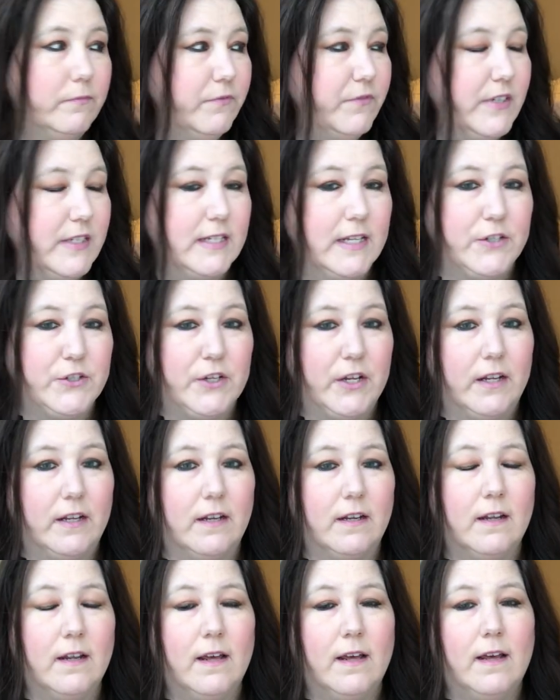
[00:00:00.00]

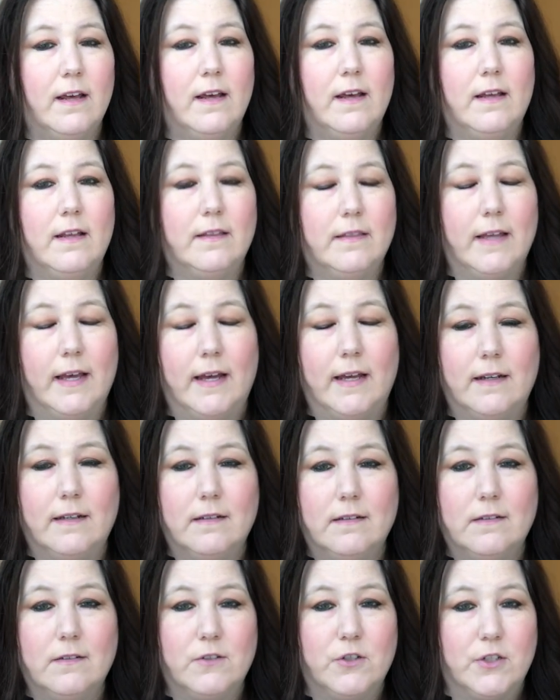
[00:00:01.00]
physician
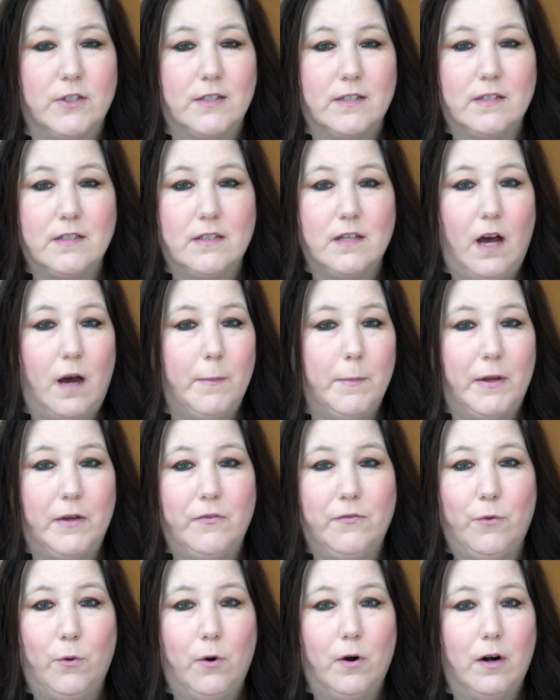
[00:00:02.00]
that just saw me
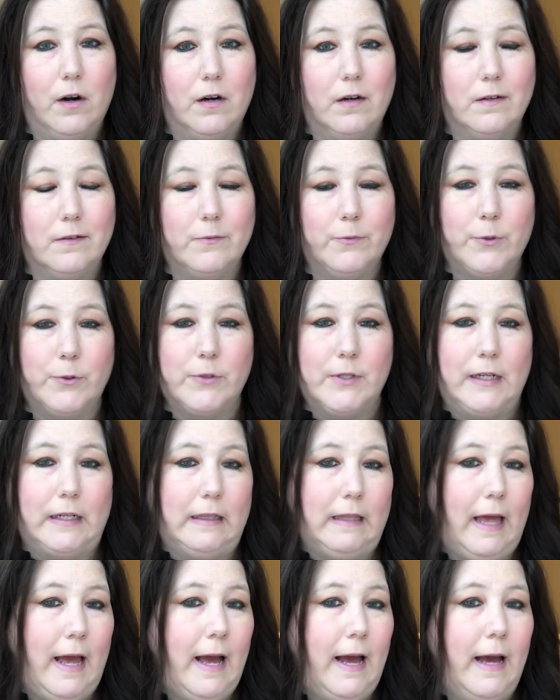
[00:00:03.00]
for
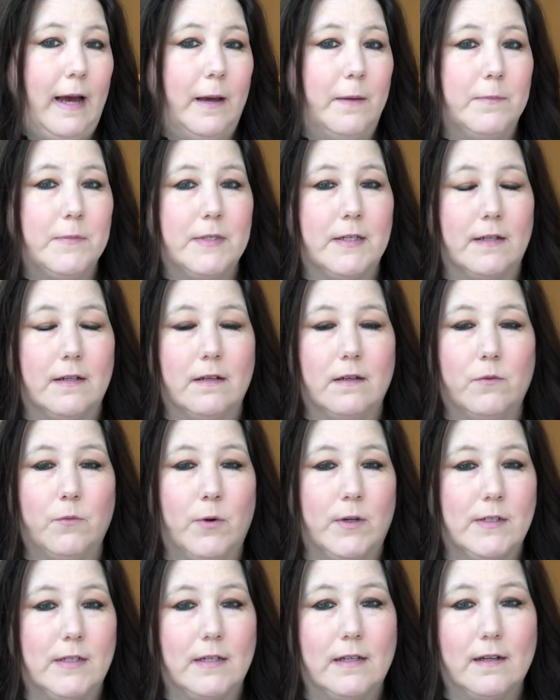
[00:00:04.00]
routine labs and
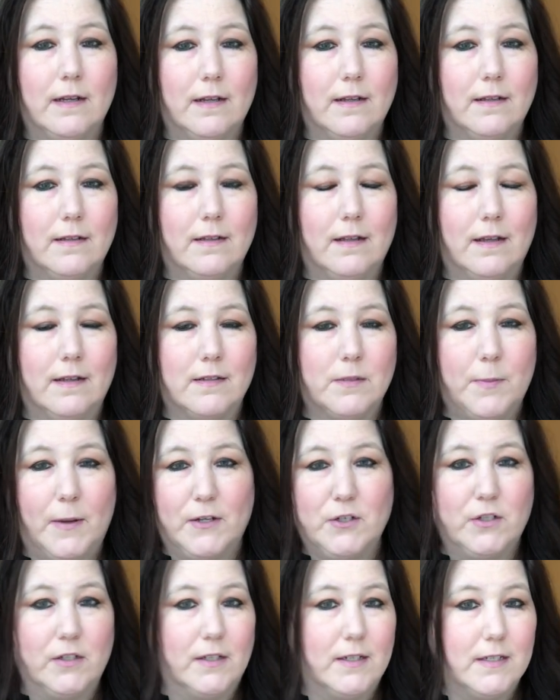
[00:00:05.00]
wasn't a
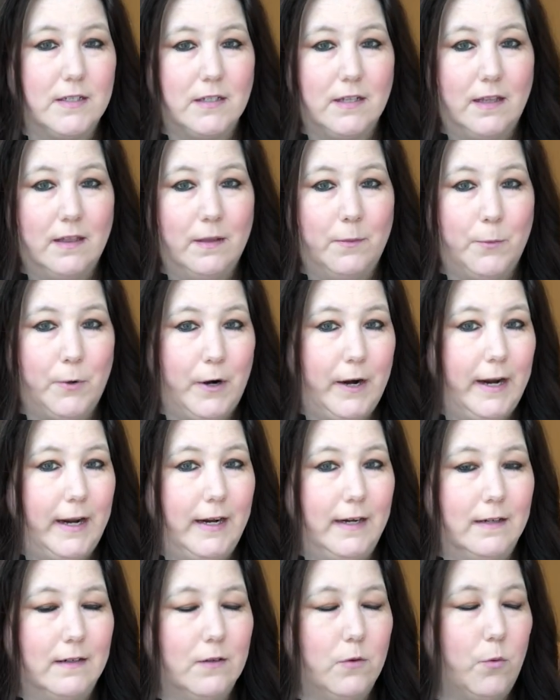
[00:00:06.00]
specialist in the
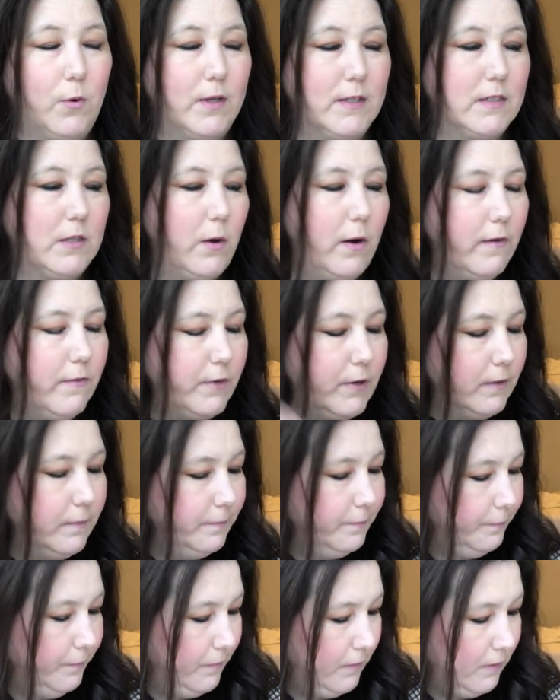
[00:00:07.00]
brain whatsoever.
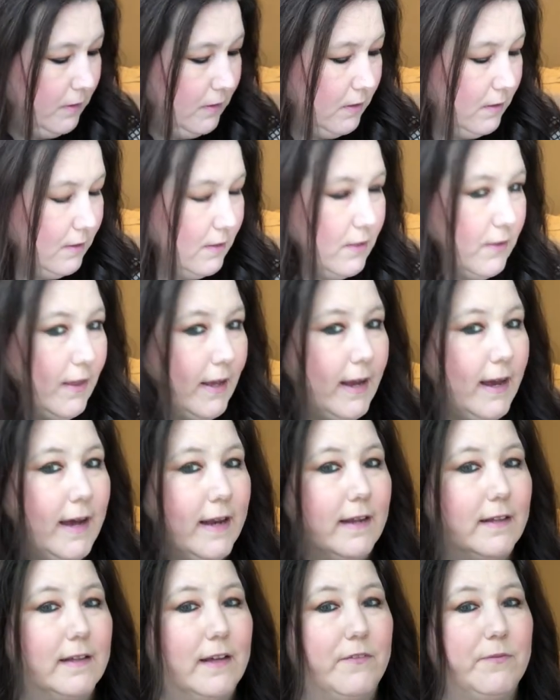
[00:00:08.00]
So that
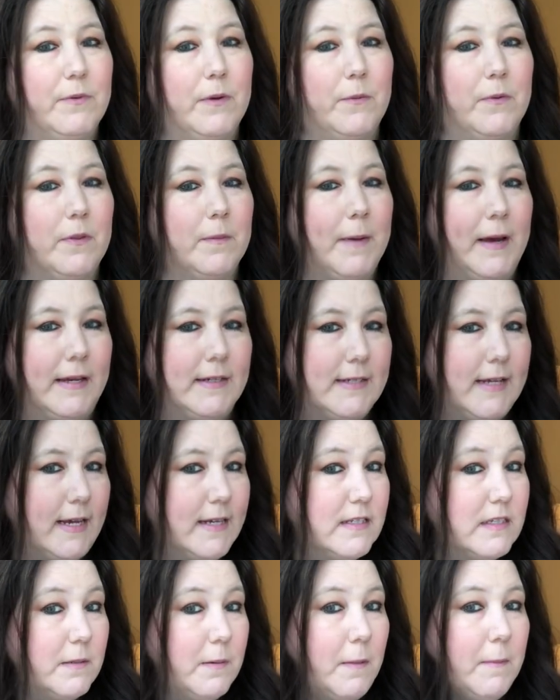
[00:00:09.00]
kind of left me with a bad
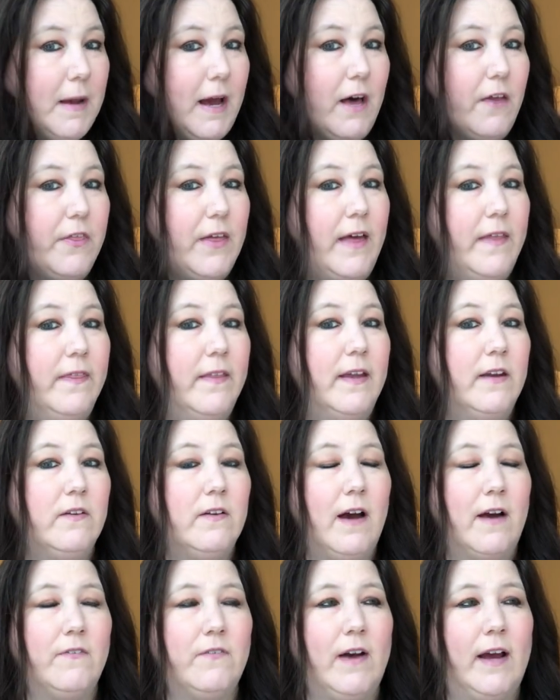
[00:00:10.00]
taste in my mouth. And then
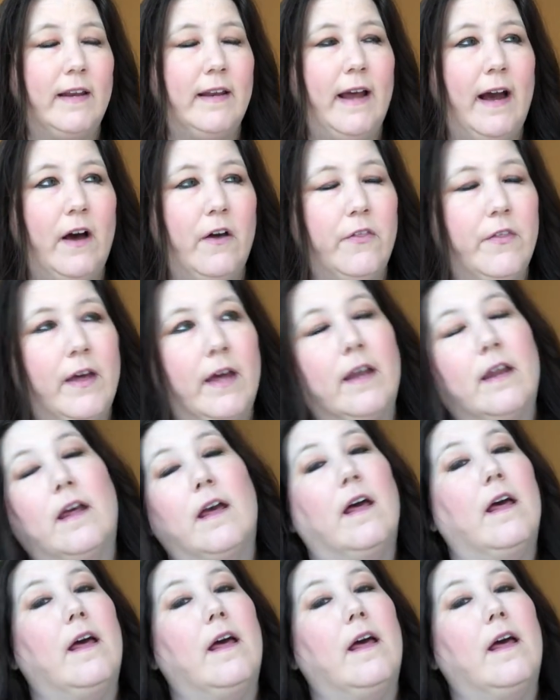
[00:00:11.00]
I find out that